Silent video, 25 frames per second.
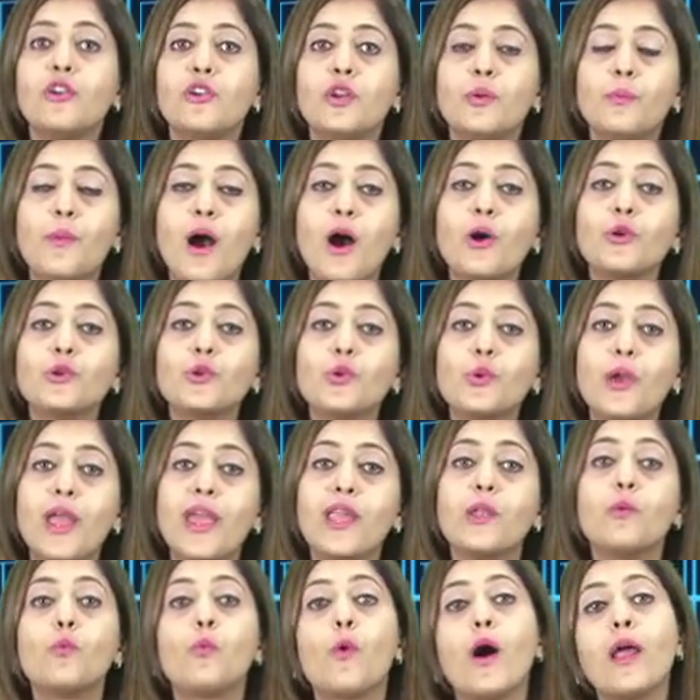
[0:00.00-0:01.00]
rebounded to
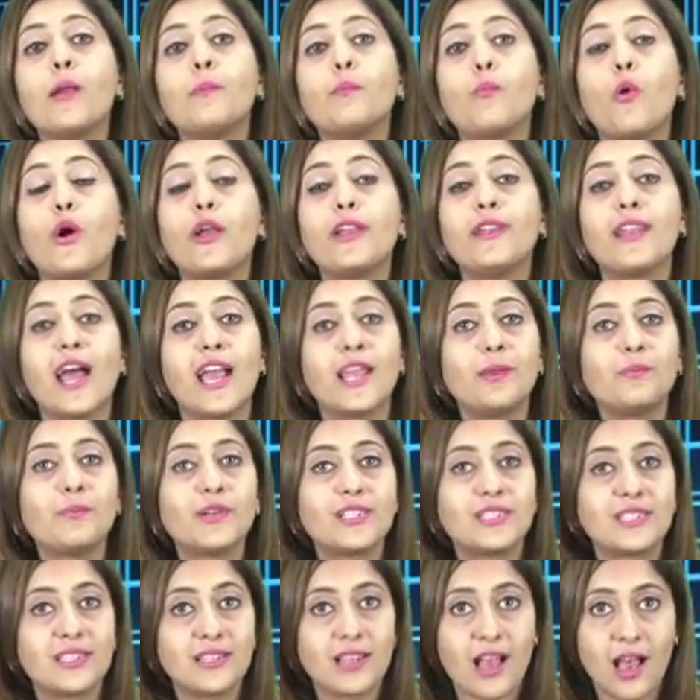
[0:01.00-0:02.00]
end
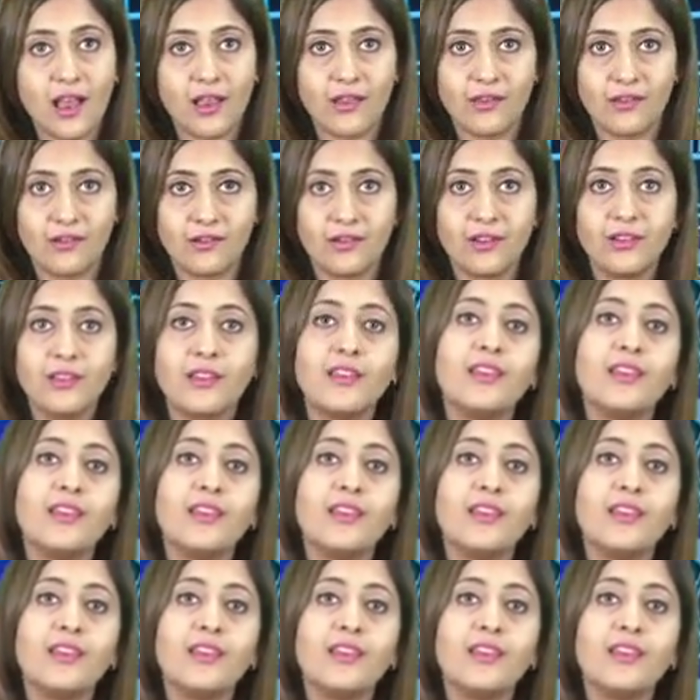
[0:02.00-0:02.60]
1.9% higher.